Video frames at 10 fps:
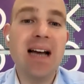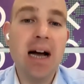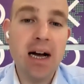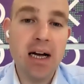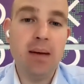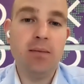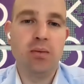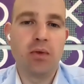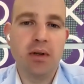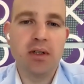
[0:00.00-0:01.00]

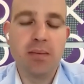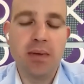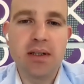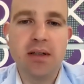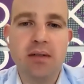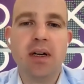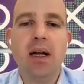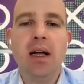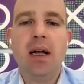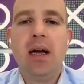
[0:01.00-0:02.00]
times more expensive.
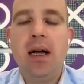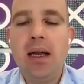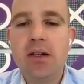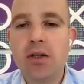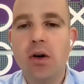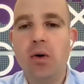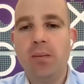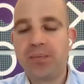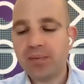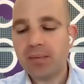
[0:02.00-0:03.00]
So